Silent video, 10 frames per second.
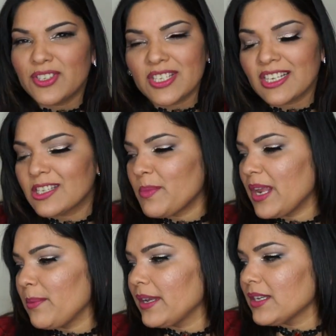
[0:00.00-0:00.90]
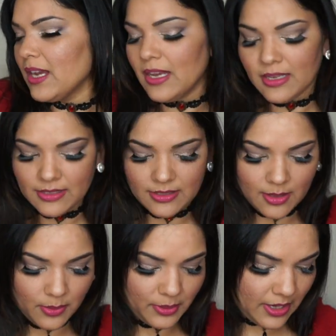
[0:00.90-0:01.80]
to just experiment.
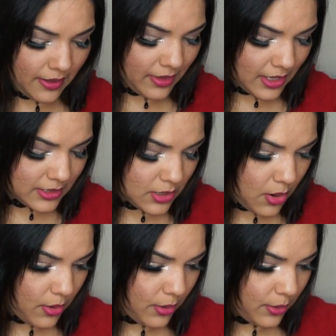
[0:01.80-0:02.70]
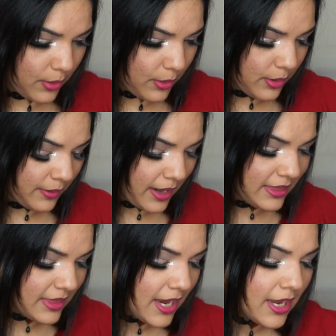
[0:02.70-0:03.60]
So yeah, that's all.
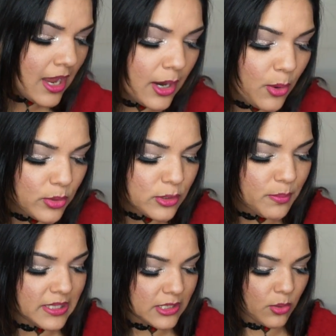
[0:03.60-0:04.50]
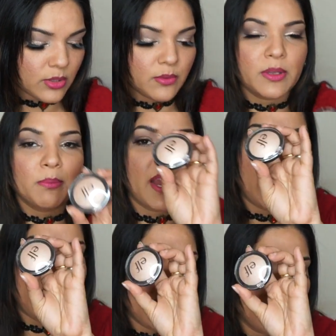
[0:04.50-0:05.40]
And then I also placed an order with
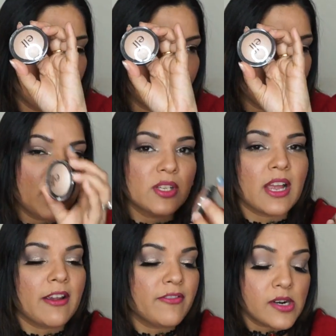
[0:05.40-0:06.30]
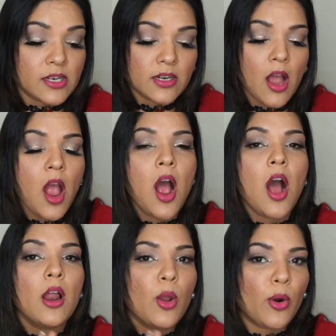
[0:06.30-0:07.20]
my E L F because I've heard
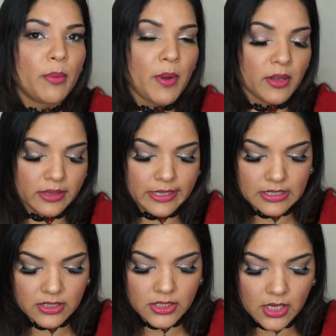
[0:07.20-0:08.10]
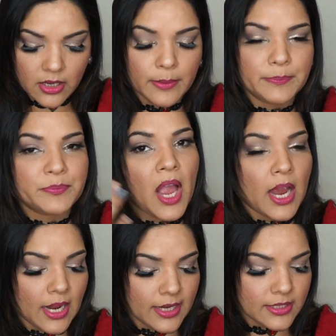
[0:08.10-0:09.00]
a lot about this um,
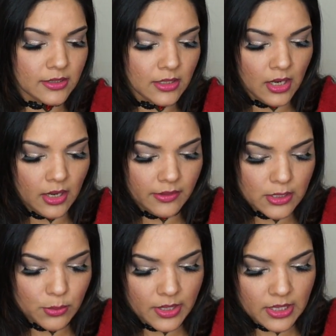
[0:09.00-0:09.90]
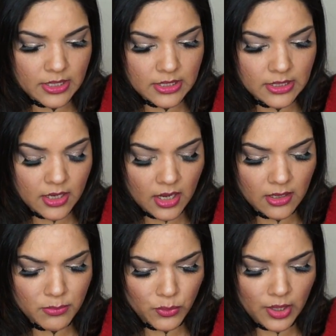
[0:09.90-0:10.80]
highlighter. This one is in the
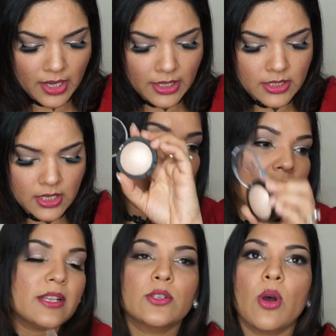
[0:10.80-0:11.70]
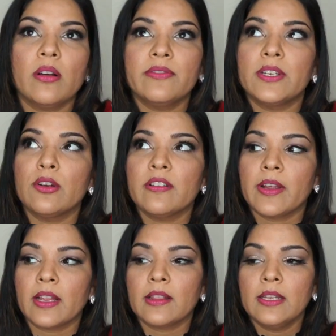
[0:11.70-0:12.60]
color Moonlight. When I saw a video
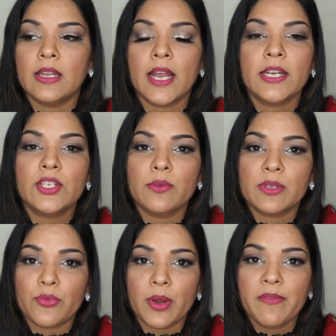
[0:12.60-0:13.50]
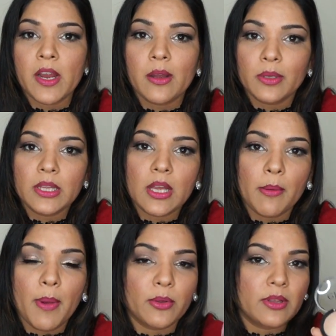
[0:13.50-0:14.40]
of Kathleen Light, she was raving about,
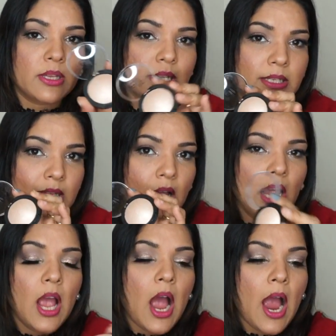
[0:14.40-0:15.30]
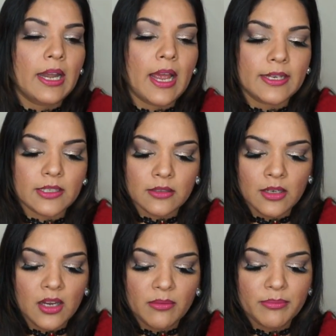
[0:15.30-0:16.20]
about this
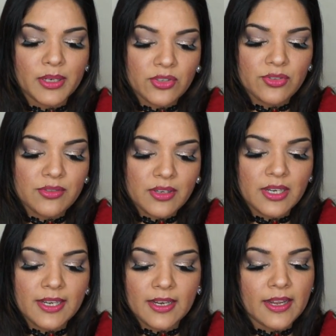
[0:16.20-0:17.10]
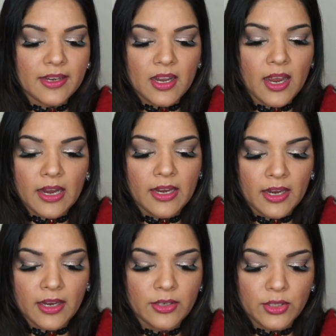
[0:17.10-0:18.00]
highlighter, but really, like,
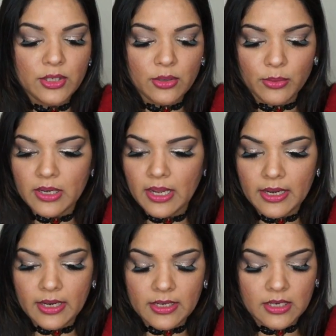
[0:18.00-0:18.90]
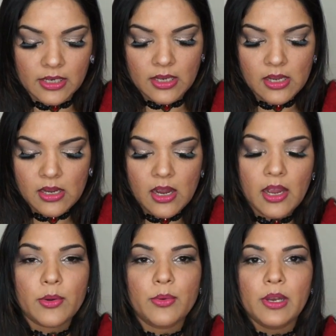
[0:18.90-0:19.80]
I don't like it.
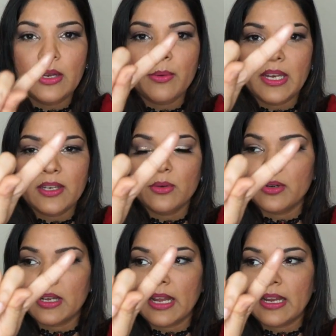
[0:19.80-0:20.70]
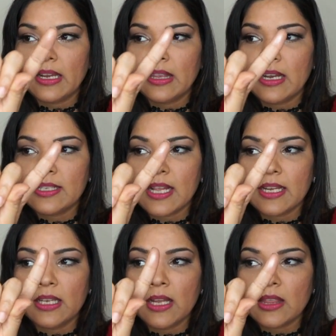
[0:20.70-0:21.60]
I really really don't like it. There's
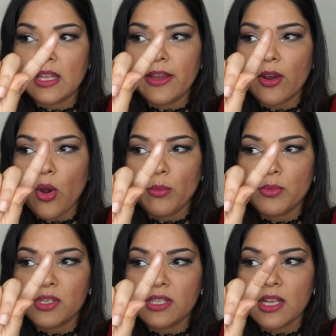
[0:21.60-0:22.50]
like nothing, almost